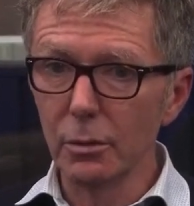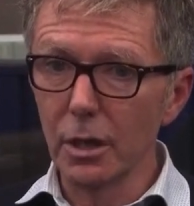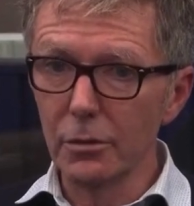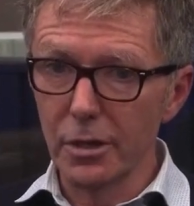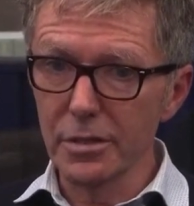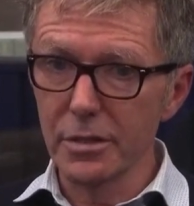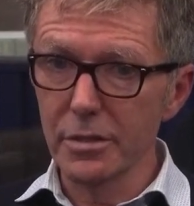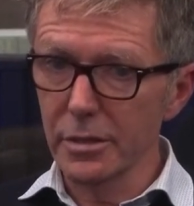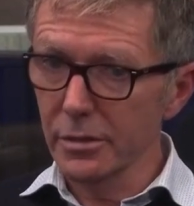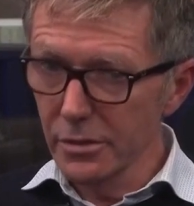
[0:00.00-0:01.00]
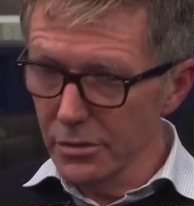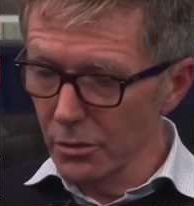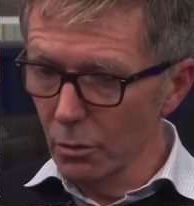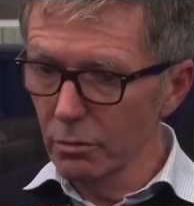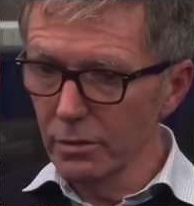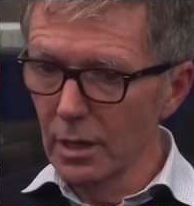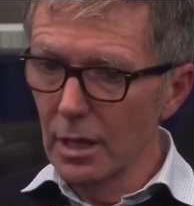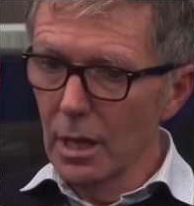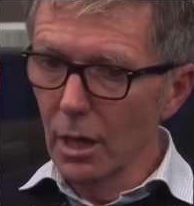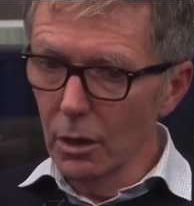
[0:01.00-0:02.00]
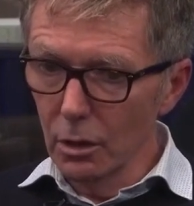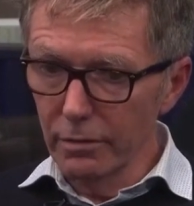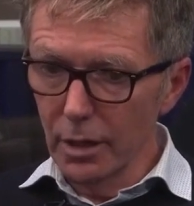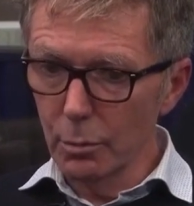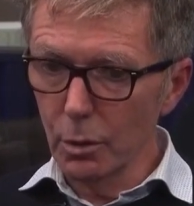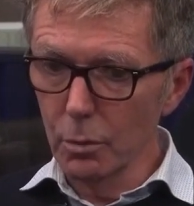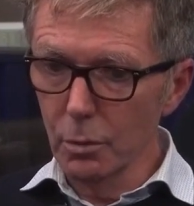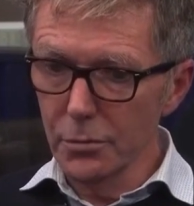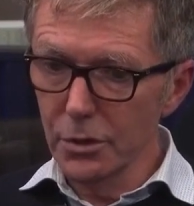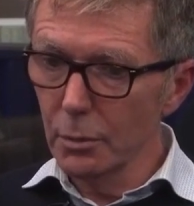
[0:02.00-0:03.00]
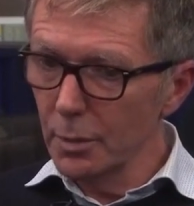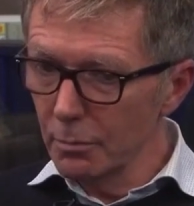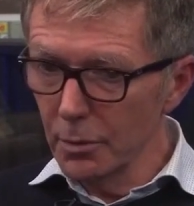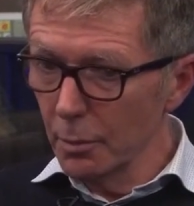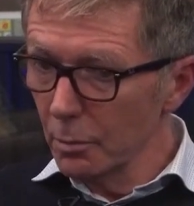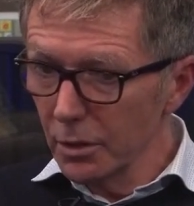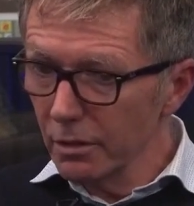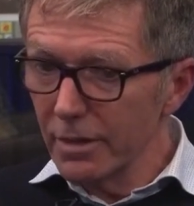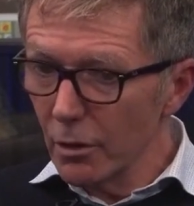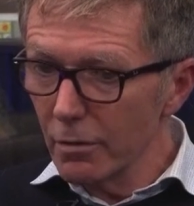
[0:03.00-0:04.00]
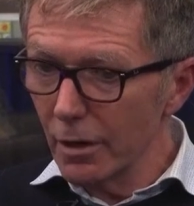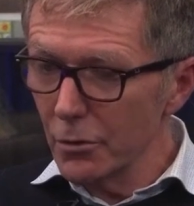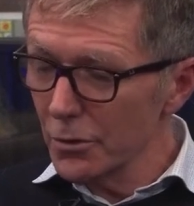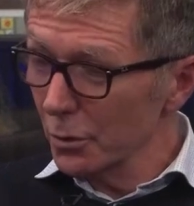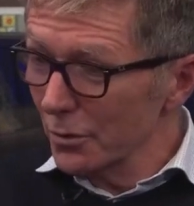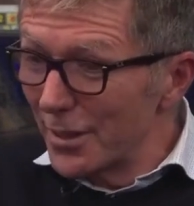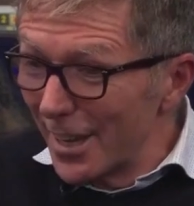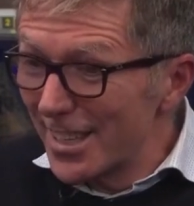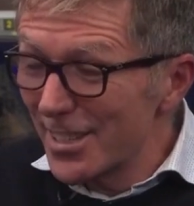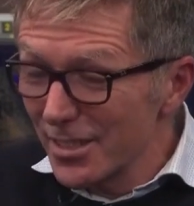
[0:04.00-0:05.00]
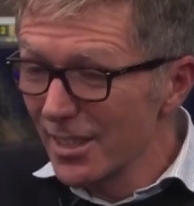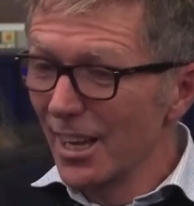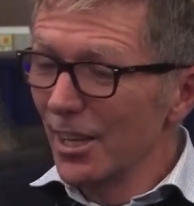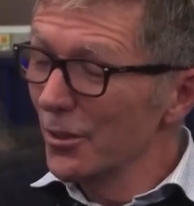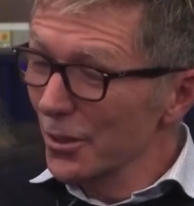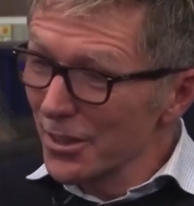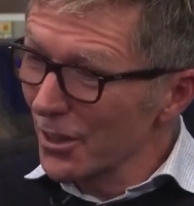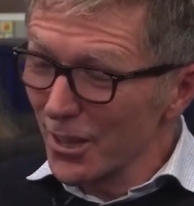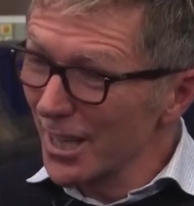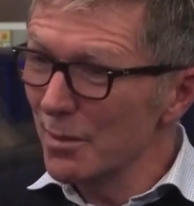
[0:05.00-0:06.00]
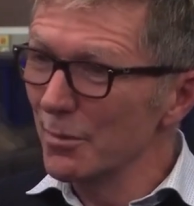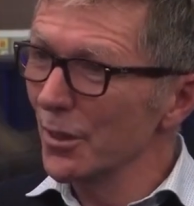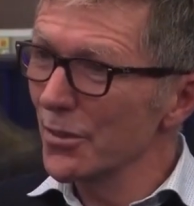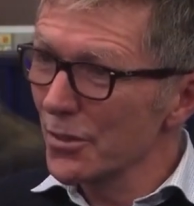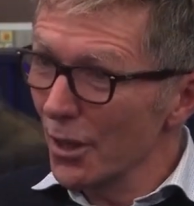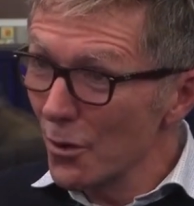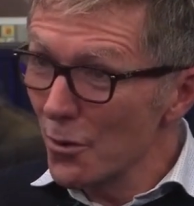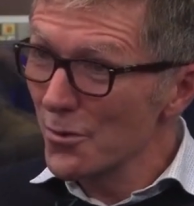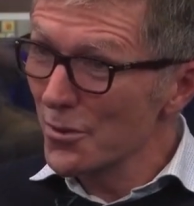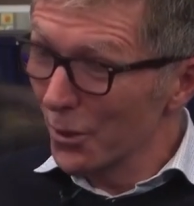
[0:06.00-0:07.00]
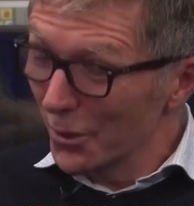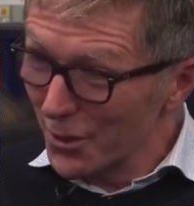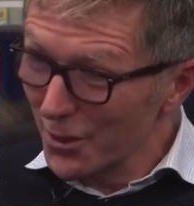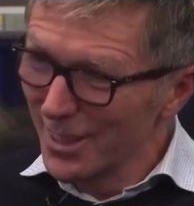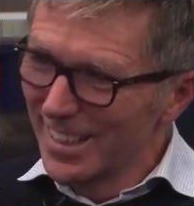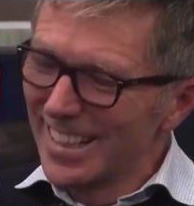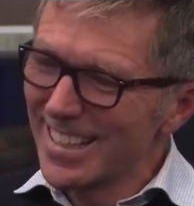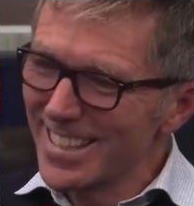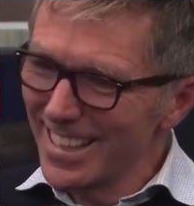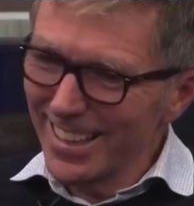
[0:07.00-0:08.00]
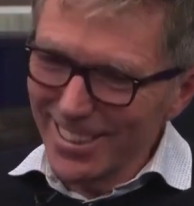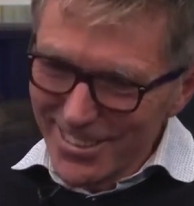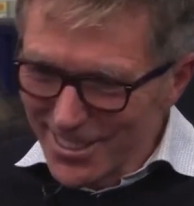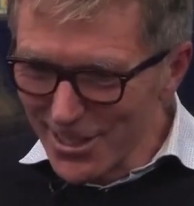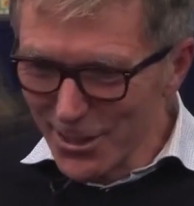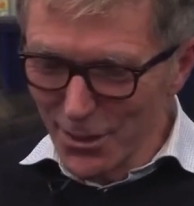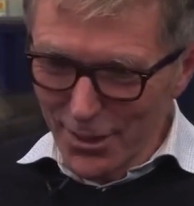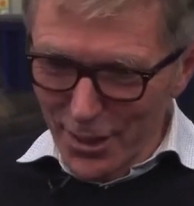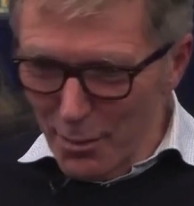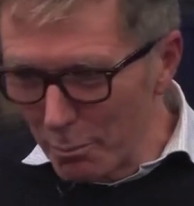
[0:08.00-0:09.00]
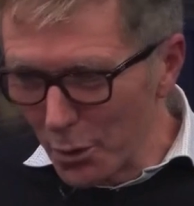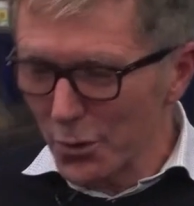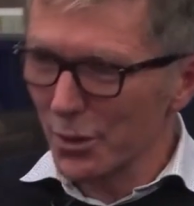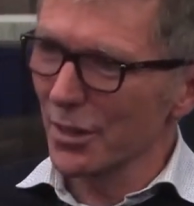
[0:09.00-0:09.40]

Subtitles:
address these things and solve a lot of our problems. The public are very, very resourceful, and it's just a shame that such talent is just kind of pushed